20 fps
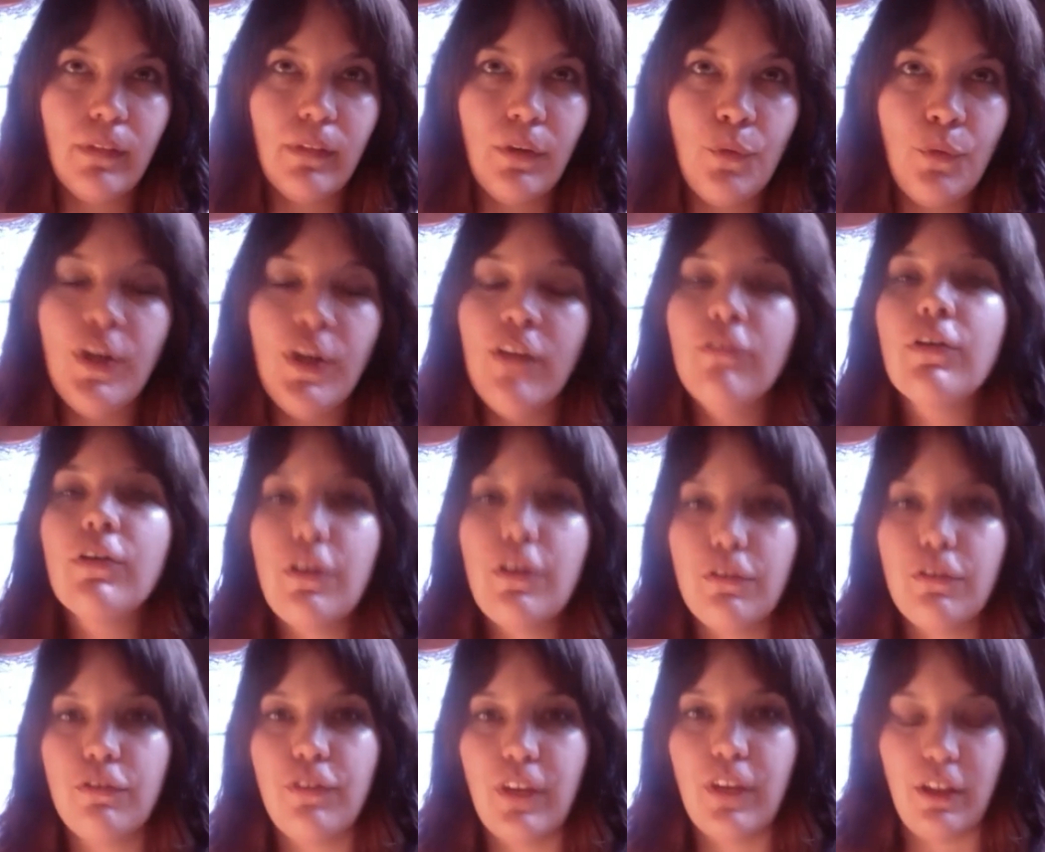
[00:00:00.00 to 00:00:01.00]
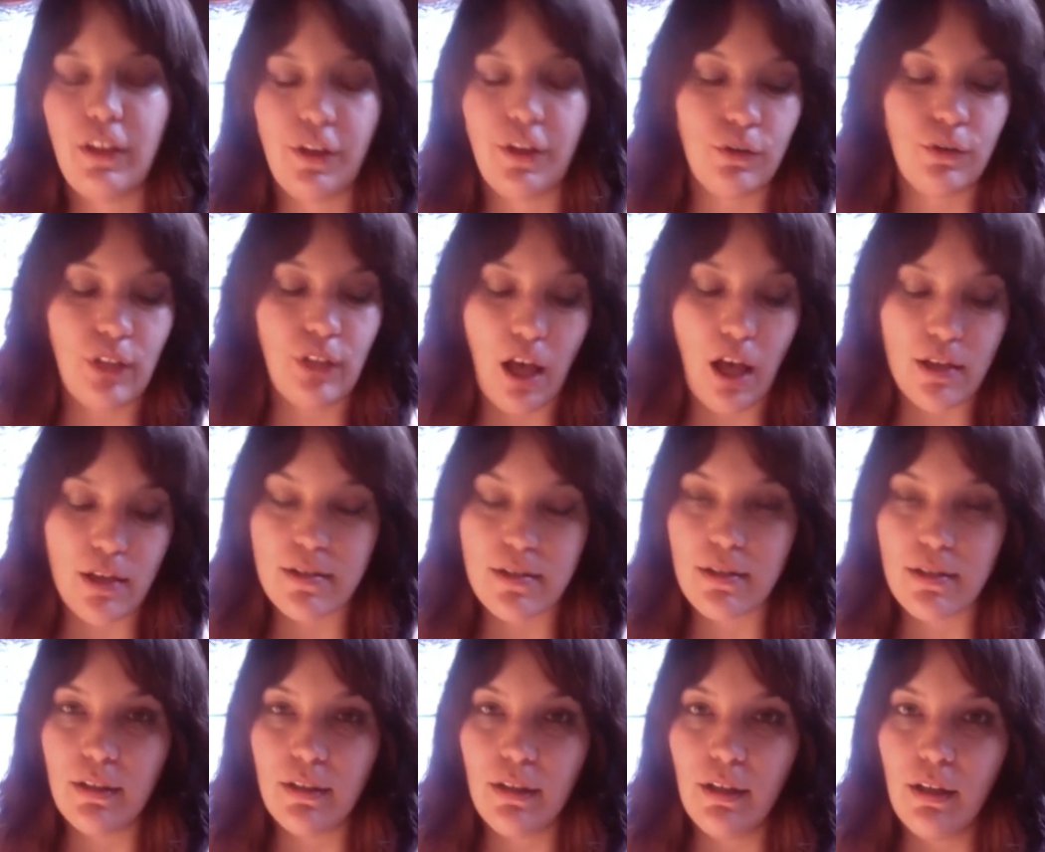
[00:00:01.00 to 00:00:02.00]
whenever you feel you're
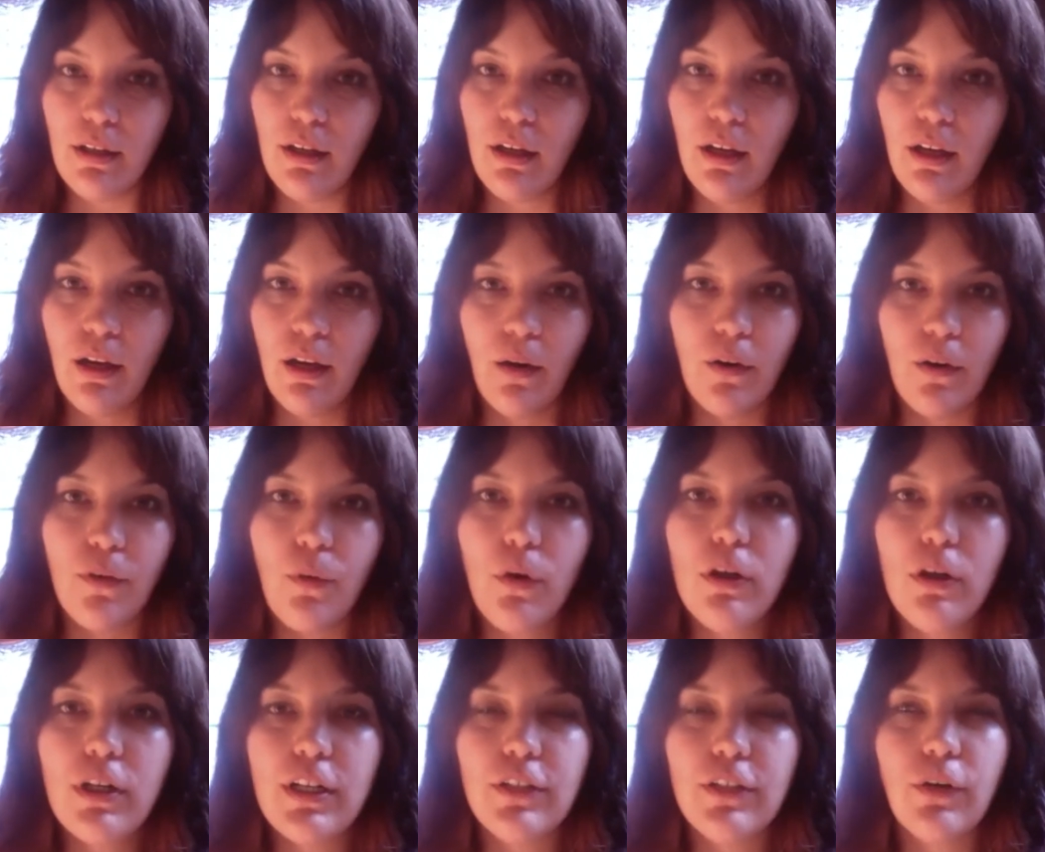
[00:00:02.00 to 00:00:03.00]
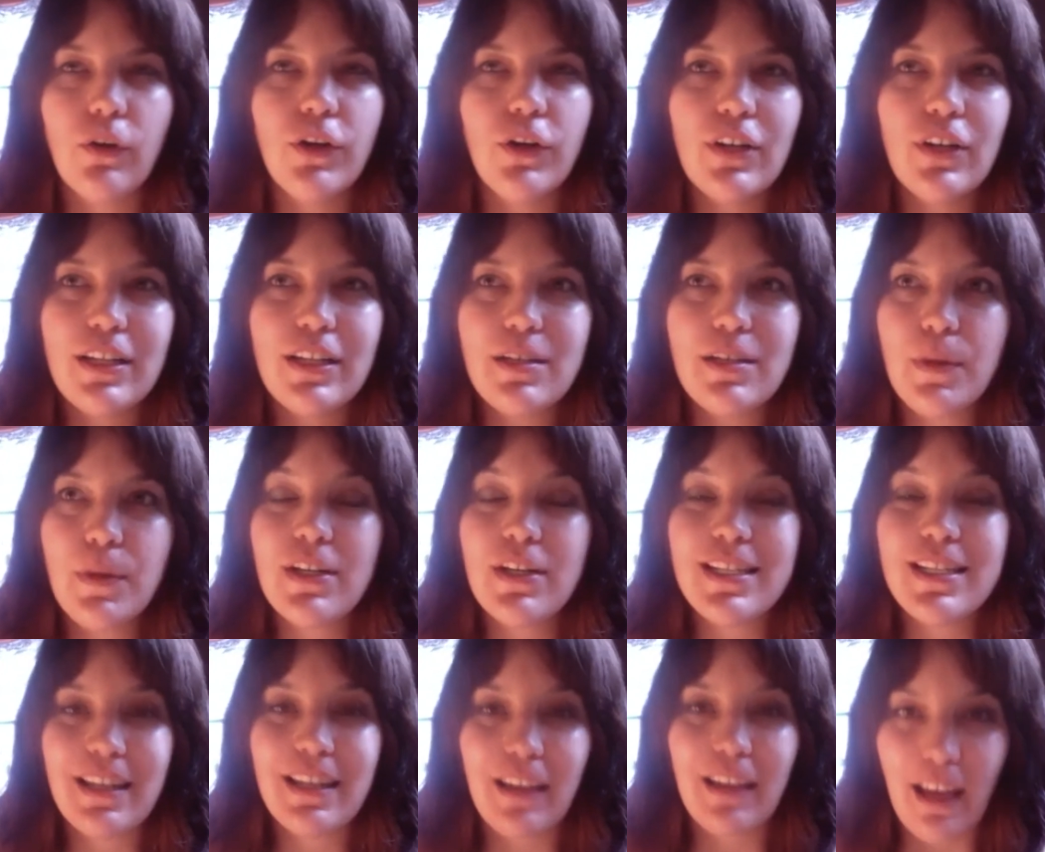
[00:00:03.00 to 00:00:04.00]
lost or worried or you're
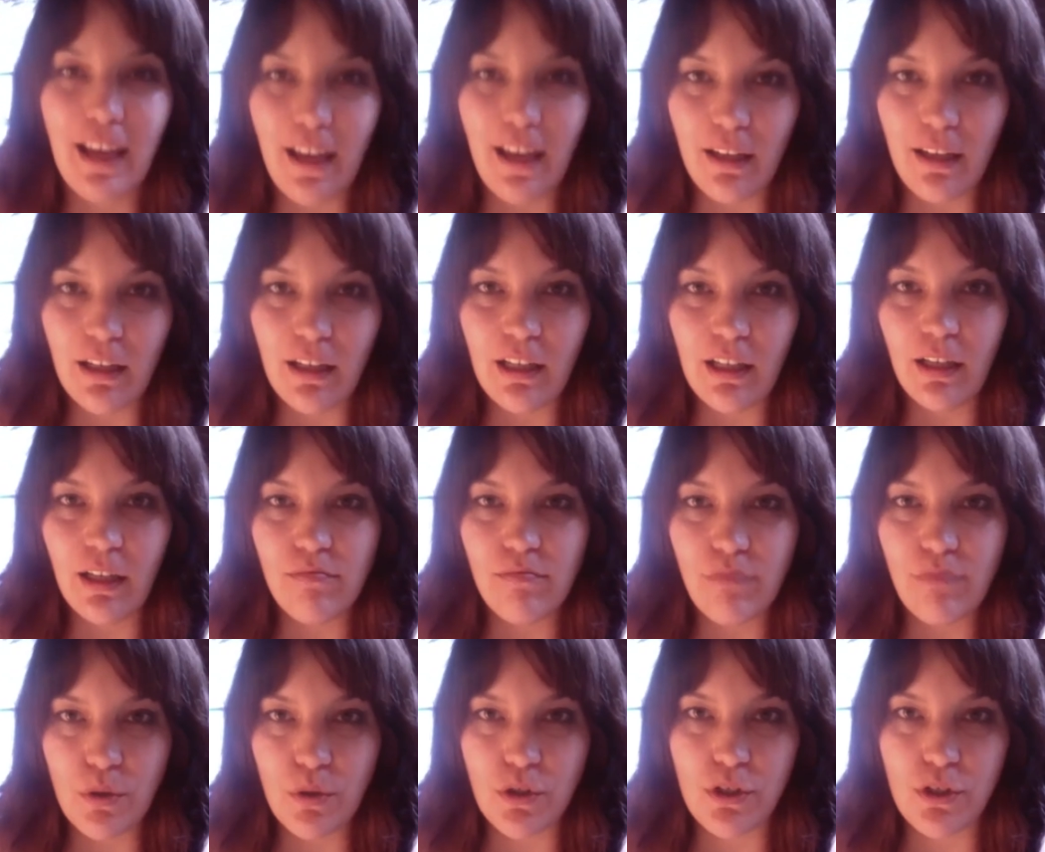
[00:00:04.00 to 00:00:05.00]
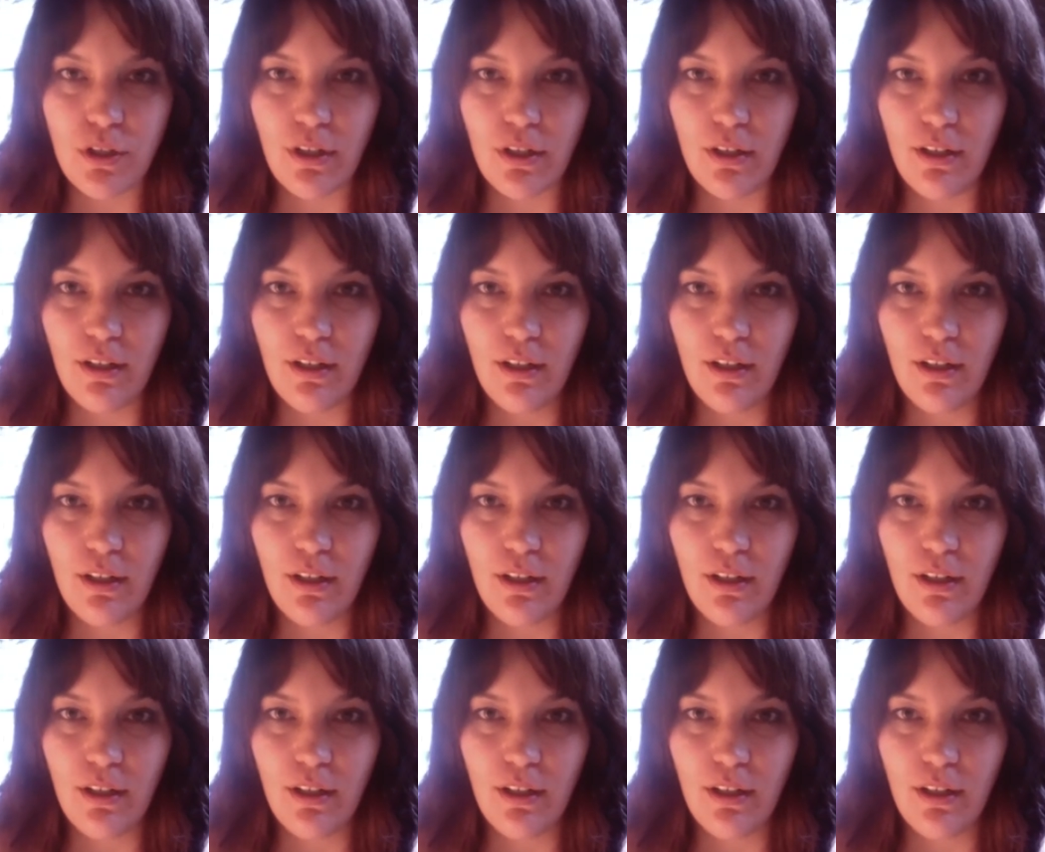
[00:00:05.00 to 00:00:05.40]
experiencing any emotion